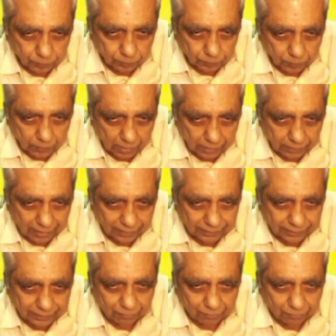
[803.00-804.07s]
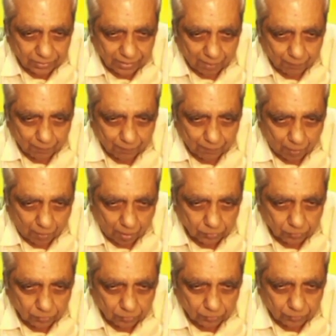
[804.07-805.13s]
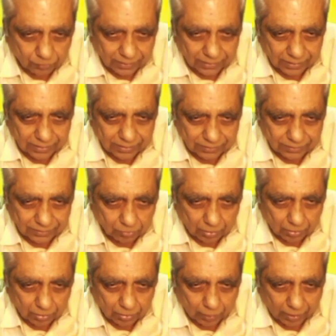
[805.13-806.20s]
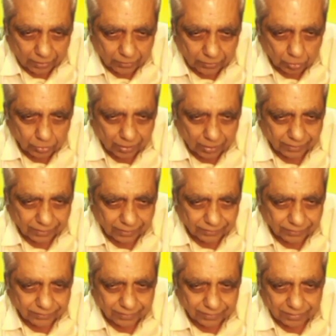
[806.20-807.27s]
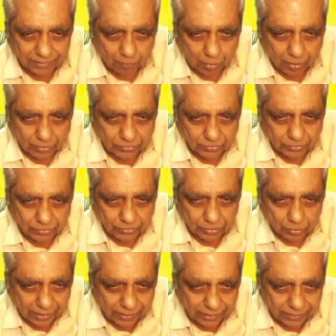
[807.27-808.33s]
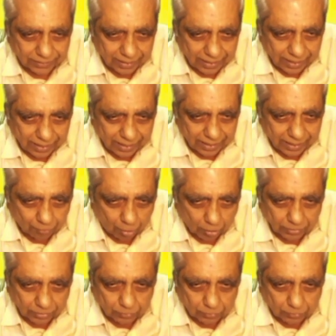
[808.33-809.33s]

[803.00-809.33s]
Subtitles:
Delta V upon V is equal to, I know the answer, 0.09. And what is V?